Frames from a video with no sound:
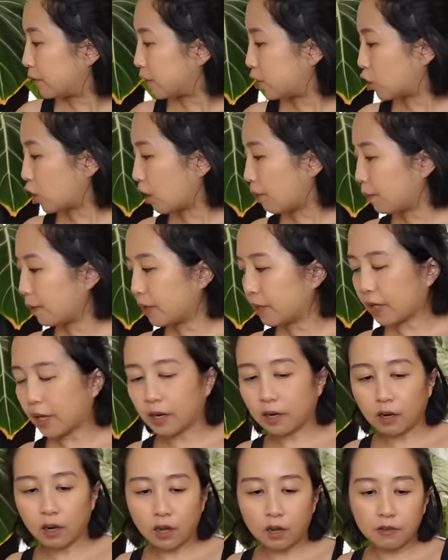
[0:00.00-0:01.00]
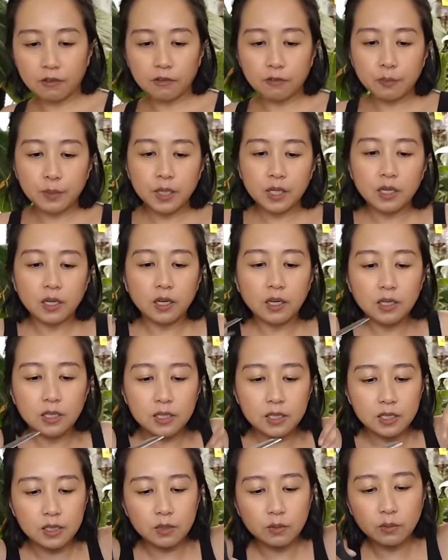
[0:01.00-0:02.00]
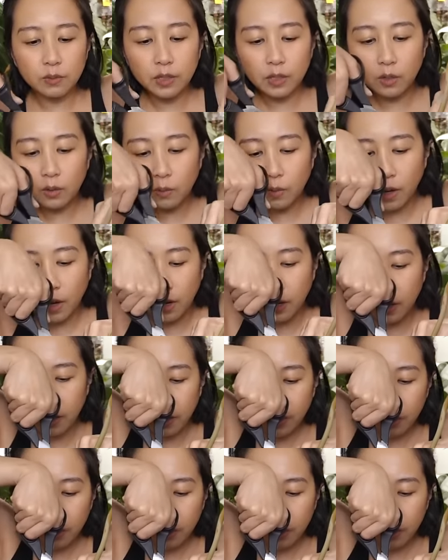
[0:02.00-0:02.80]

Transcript: Chopping that off because we don't want